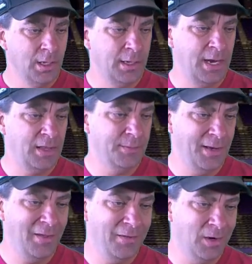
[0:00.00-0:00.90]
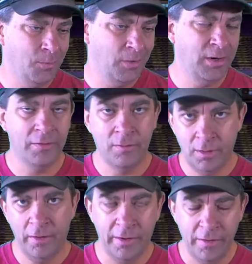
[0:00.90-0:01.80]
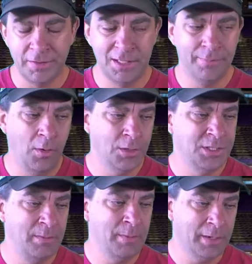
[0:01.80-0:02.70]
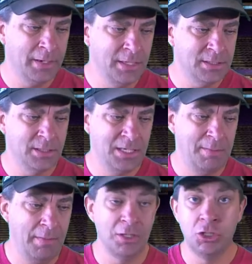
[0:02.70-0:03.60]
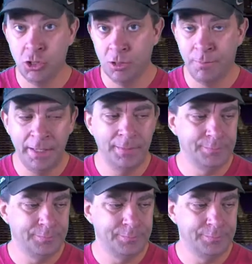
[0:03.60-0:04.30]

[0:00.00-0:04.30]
And now they're going to play another subpar team, McNeese, a team that they should beat.